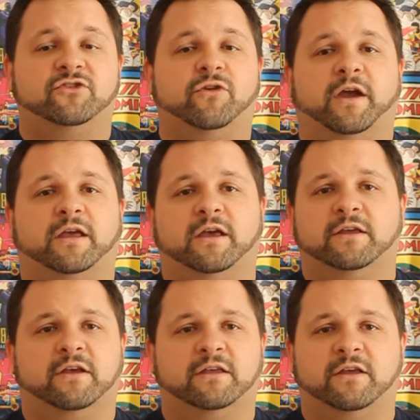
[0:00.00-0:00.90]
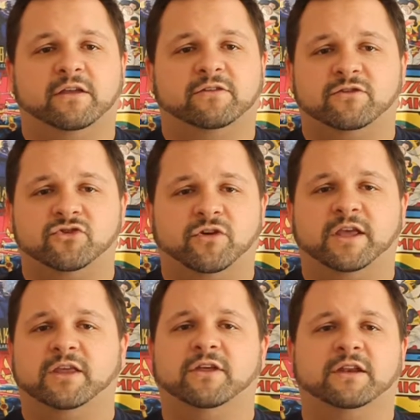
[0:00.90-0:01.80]
a trick. It, it, it's a
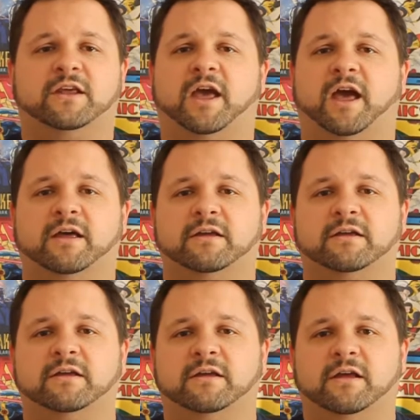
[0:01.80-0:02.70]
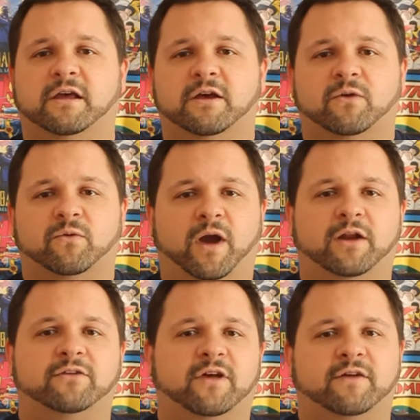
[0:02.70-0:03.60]
tricky thing to get.
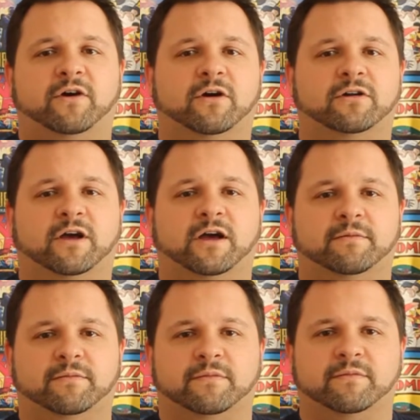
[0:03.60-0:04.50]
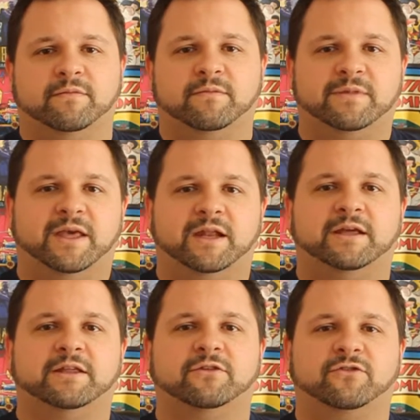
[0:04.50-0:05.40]
Writers have a hard time
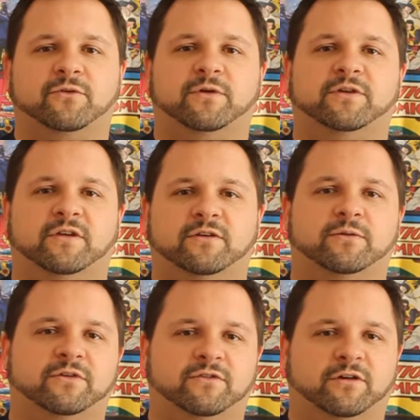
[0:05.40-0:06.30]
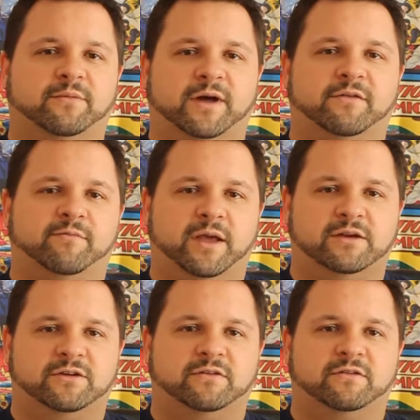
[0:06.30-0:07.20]
getting their stories into a certain amount of
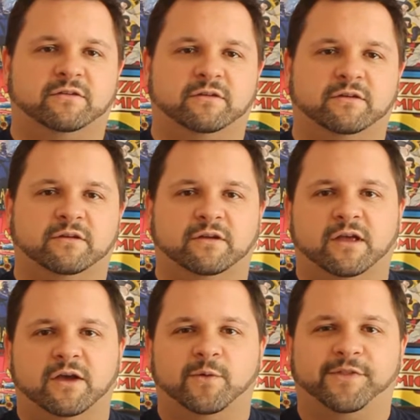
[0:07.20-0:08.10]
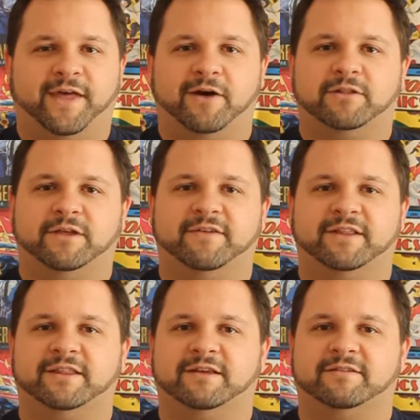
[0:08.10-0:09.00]
pages without
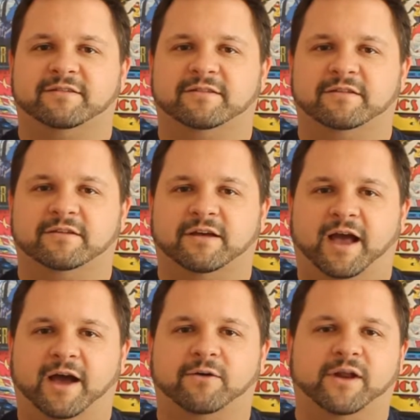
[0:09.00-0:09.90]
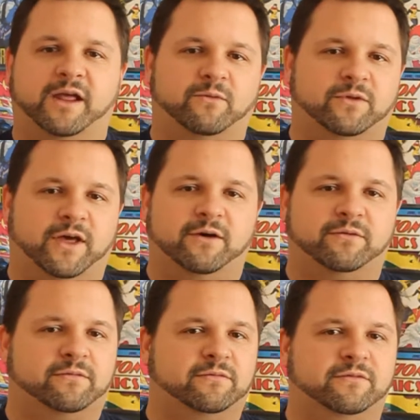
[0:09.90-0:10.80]
leaving things out and
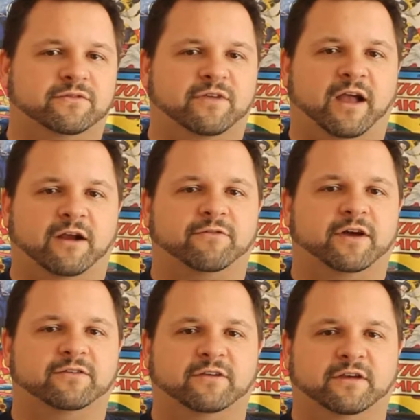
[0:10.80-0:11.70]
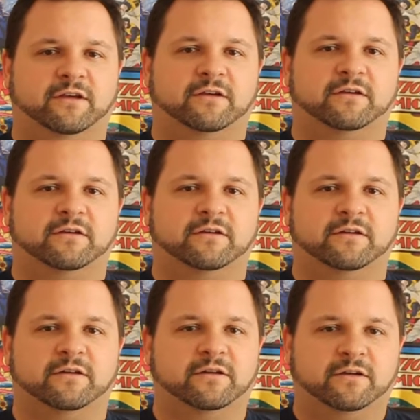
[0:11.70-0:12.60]
without sacrificing
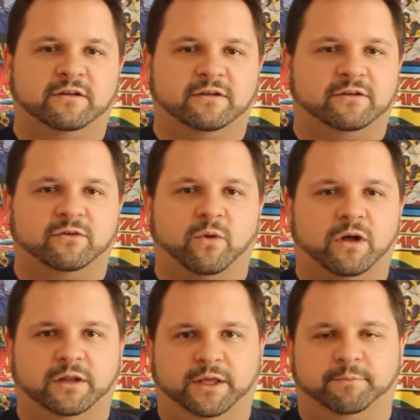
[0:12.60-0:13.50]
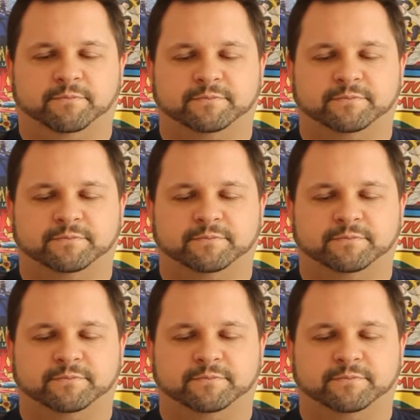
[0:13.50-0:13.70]
quality.